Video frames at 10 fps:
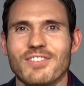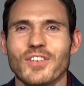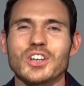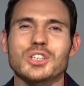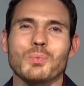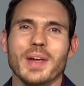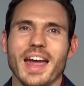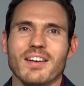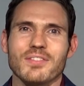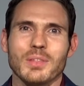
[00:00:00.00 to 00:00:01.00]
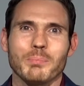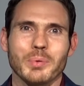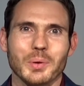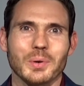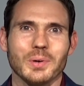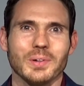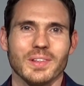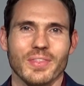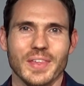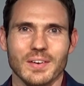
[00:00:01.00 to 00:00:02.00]
First, we have the plural
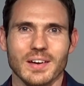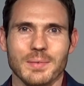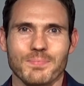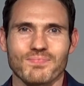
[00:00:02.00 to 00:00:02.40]
theory.